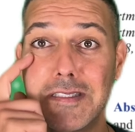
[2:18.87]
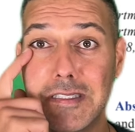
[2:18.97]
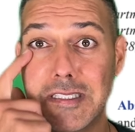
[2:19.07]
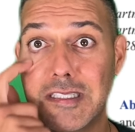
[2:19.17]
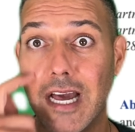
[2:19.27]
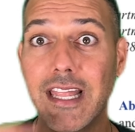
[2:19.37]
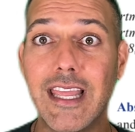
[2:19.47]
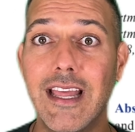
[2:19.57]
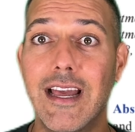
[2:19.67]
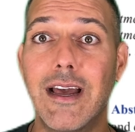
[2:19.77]
is a
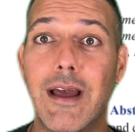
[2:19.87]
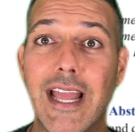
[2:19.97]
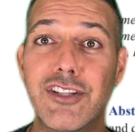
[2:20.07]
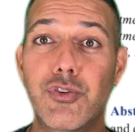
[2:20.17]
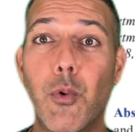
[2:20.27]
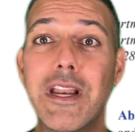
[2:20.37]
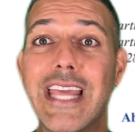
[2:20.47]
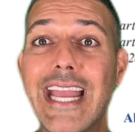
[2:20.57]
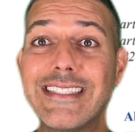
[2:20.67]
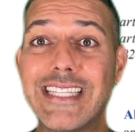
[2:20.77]
study in
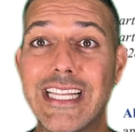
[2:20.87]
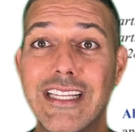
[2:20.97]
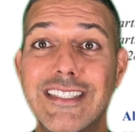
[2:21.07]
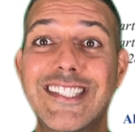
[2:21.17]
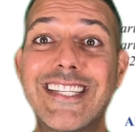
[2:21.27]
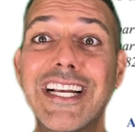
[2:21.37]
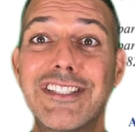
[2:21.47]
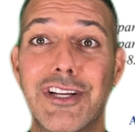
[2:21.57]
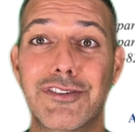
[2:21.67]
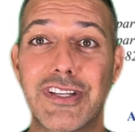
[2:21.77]
2018,
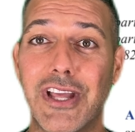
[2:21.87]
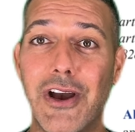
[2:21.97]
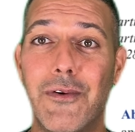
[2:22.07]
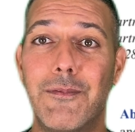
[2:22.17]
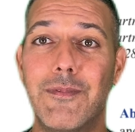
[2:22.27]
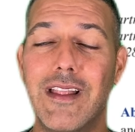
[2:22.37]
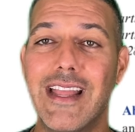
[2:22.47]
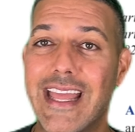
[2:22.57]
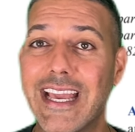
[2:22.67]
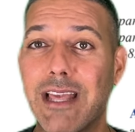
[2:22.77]
6 years ago.
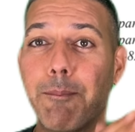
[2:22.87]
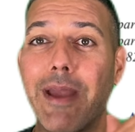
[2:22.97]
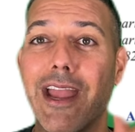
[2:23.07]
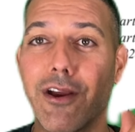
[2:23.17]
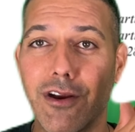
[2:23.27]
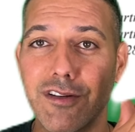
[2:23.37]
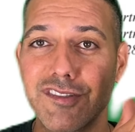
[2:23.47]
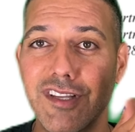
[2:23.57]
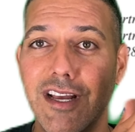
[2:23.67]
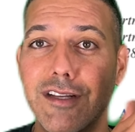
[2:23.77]
It
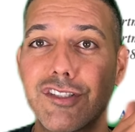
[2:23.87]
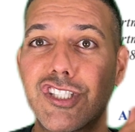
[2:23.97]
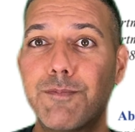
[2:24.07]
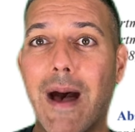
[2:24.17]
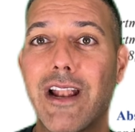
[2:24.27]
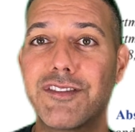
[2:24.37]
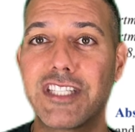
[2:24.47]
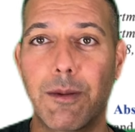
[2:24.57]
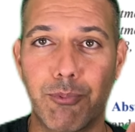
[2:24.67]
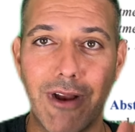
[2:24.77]
compares spinal
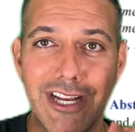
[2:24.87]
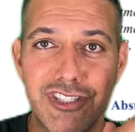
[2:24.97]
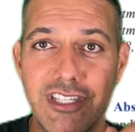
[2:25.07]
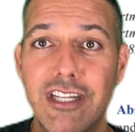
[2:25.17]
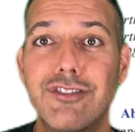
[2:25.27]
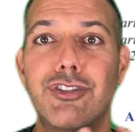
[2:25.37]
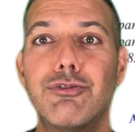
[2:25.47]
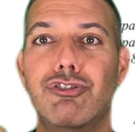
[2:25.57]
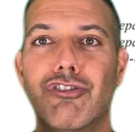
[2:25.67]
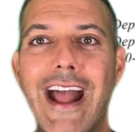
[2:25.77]
decompression to
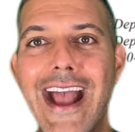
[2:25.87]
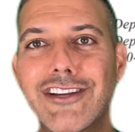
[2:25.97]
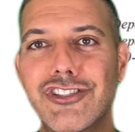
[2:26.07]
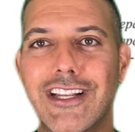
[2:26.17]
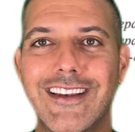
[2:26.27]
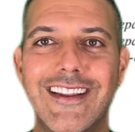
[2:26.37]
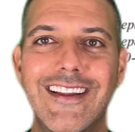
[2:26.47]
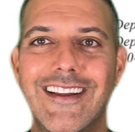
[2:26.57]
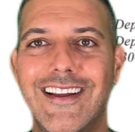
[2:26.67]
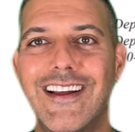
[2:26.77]
traction.
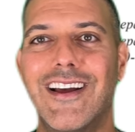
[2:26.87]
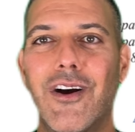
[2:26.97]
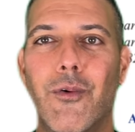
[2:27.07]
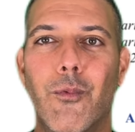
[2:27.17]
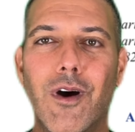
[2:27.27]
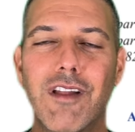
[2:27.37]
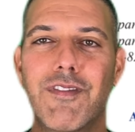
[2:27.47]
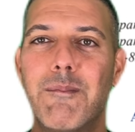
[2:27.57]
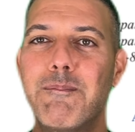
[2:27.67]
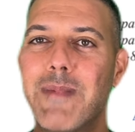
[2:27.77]
One of
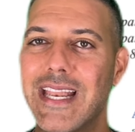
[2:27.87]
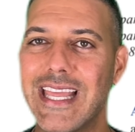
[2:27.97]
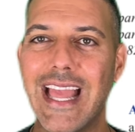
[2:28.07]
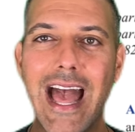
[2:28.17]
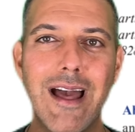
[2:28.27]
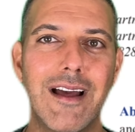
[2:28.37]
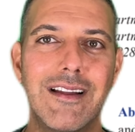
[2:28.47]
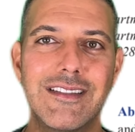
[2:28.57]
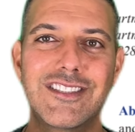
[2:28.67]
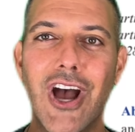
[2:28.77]
the many
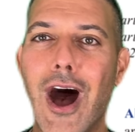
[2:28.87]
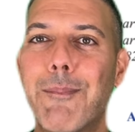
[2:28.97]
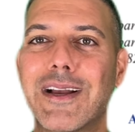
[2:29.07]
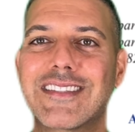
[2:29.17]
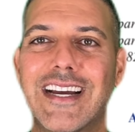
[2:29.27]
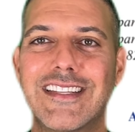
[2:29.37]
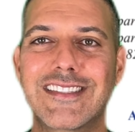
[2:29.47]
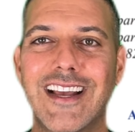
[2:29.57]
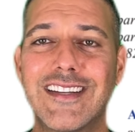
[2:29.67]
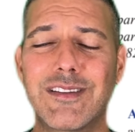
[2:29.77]
topics I
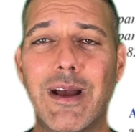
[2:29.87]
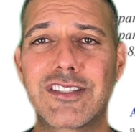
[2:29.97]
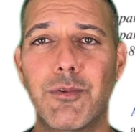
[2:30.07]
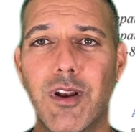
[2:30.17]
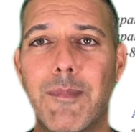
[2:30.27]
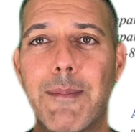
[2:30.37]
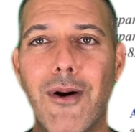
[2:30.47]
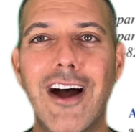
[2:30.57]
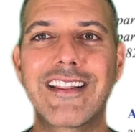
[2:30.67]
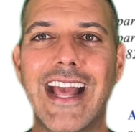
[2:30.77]
discussed, actually one of my
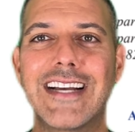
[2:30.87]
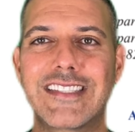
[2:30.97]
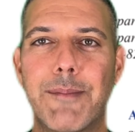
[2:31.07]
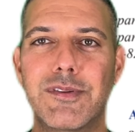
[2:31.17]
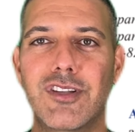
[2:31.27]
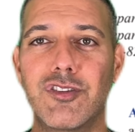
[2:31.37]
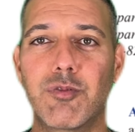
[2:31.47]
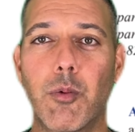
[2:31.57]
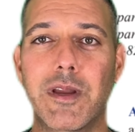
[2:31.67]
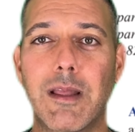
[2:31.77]
podcast episodes
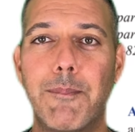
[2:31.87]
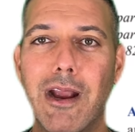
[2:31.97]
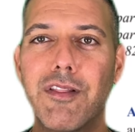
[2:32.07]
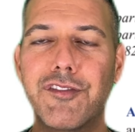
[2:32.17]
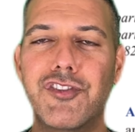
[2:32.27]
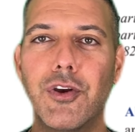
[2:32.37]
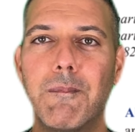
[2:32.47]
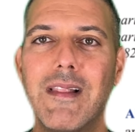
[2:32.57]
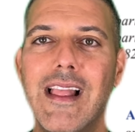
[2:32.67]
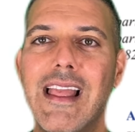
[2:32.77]
where we compare the two,
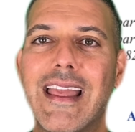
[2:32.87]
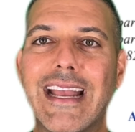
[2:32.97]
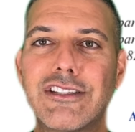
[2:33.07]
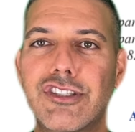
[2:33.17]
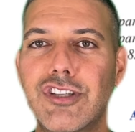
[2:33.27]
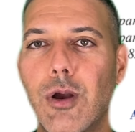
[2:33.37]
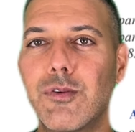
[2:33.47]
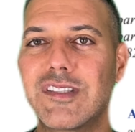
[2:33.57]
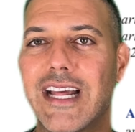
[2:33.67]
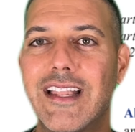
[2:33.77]
it
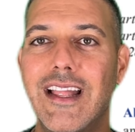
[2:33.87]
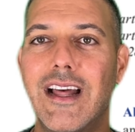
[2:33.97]
shows that